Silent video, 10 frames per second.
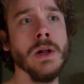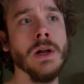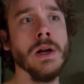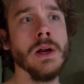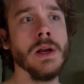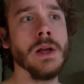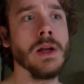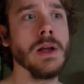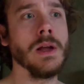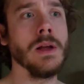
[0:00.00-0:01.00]

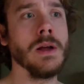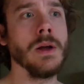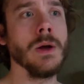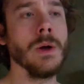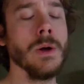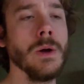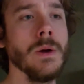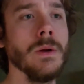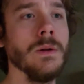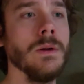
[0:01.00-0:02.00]

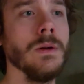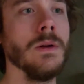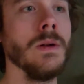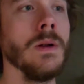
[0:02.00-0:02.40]
[no speech]